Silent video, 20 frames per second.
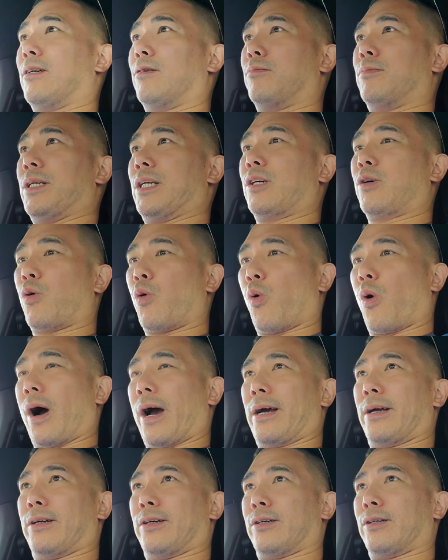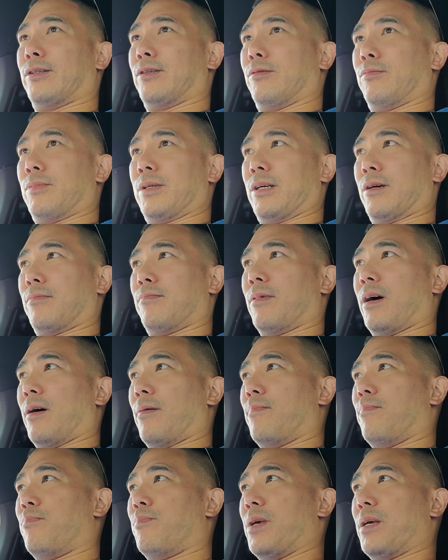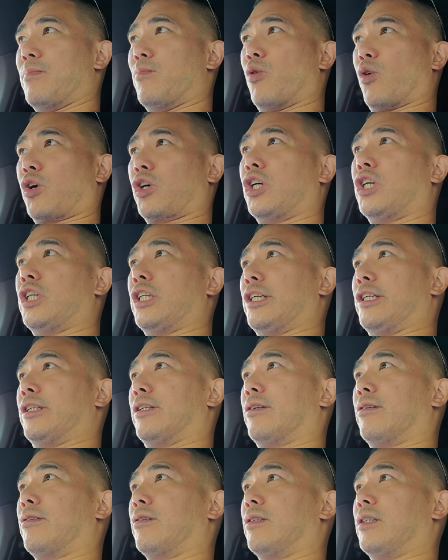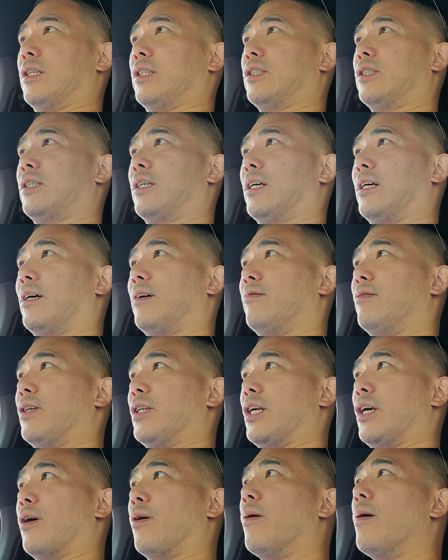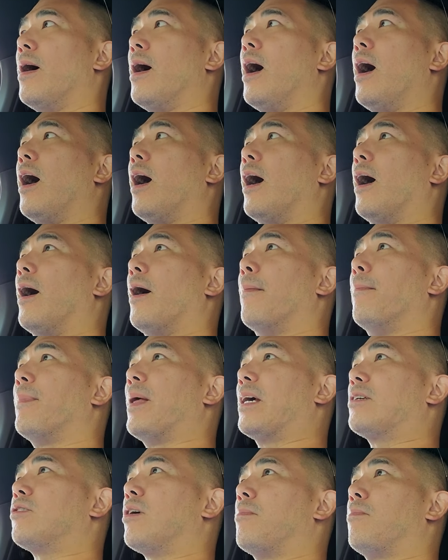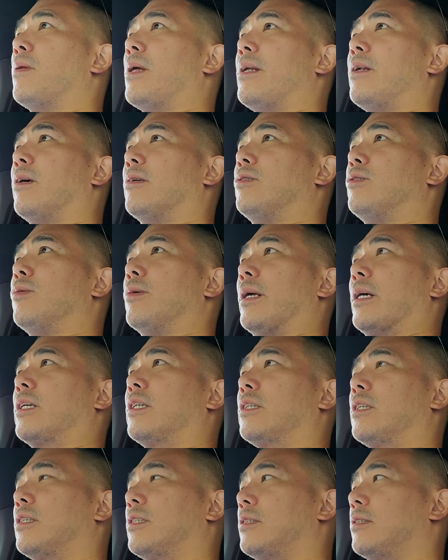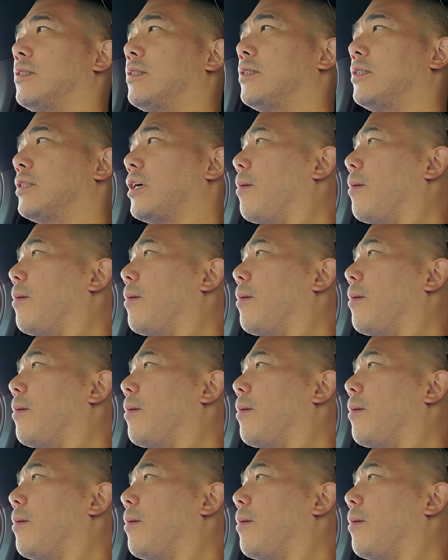it'll be quieter and it'll be a bit more clear, this video. Actually, I plan on doing a